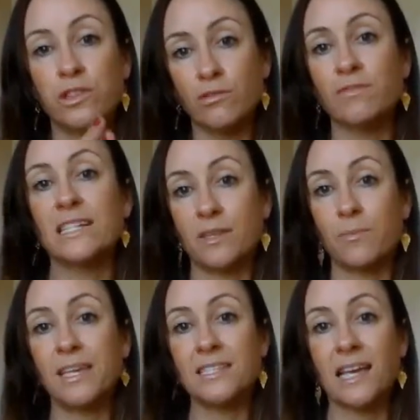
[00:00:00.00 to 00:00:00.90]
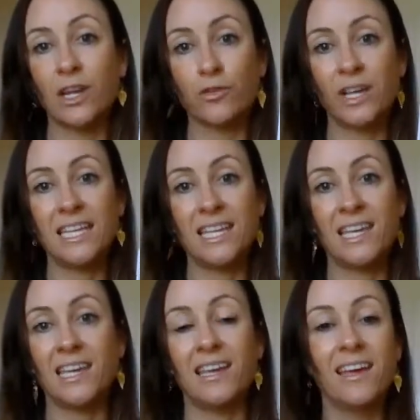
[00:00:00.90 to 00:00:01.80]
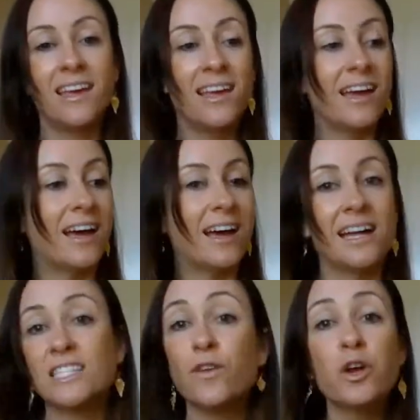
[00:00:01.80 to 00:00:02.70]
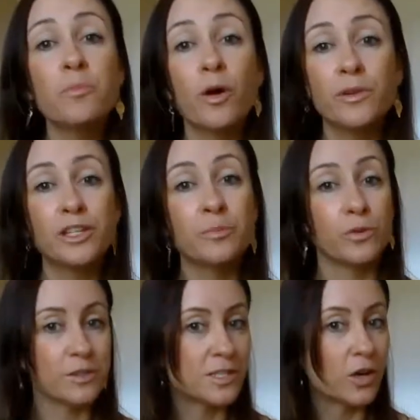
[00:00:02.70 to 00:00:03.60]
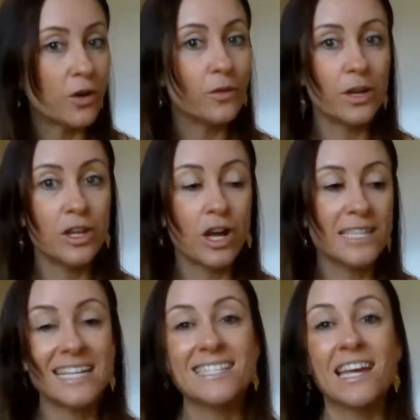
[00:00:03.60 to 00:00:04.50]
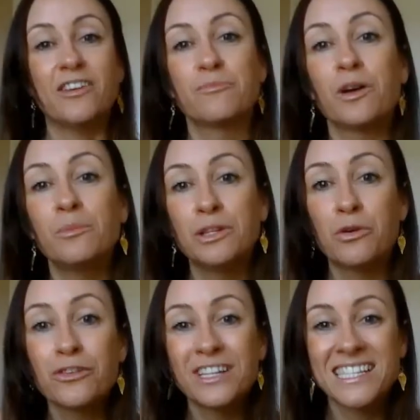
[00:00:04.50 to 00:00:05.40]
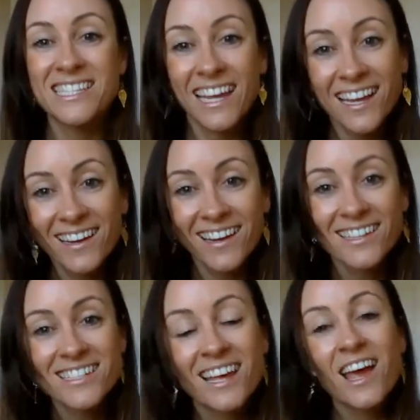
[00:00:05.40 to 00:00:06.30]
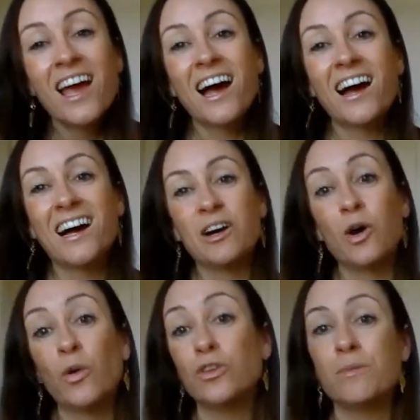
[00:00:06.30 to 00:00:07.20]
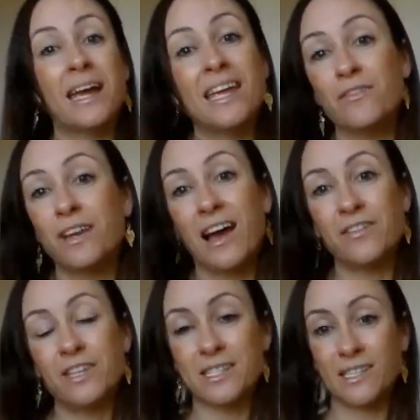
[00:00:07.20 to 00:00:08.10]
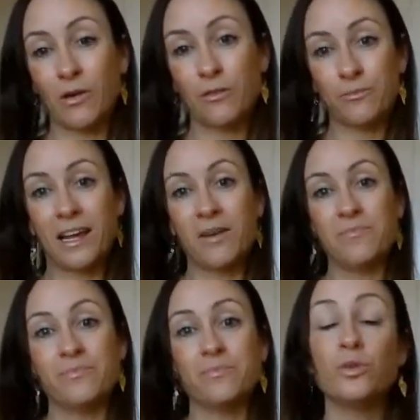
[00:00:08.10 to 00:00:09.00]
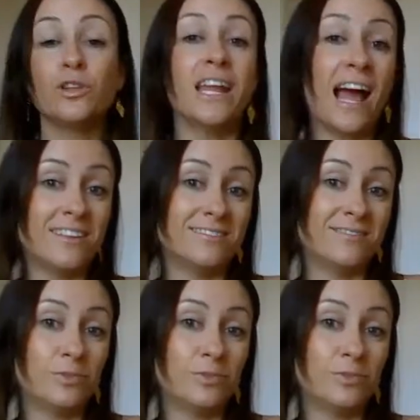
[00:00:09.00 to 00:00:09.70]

the recipes that are in here. It's a very popular book, so I dare say you've probably already seen it, or you may even have it yourself. But pull it out